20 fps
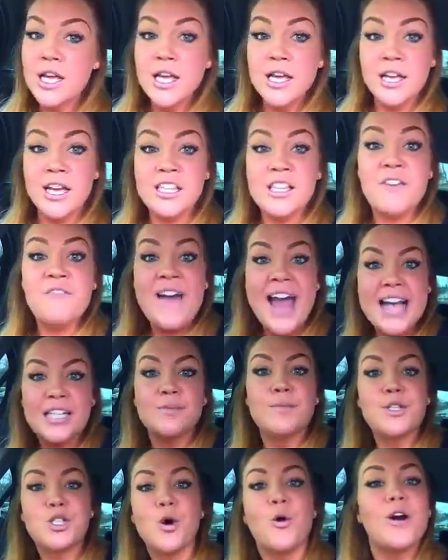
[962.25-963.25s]
Because the vast
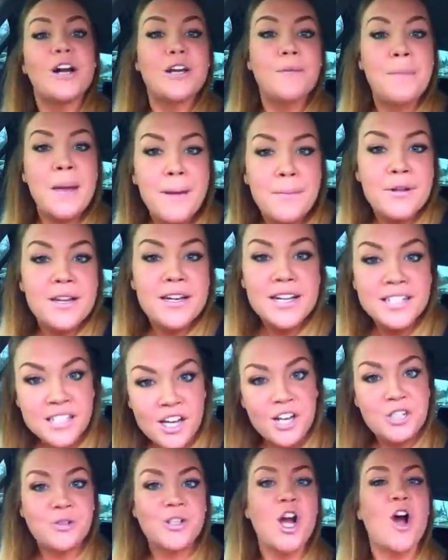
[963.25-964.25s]
majority of people in this
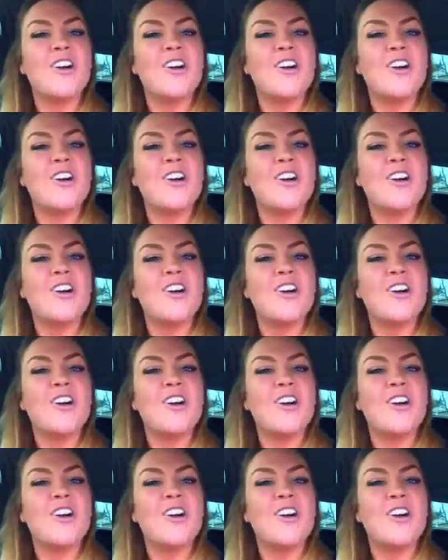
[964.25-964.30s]
country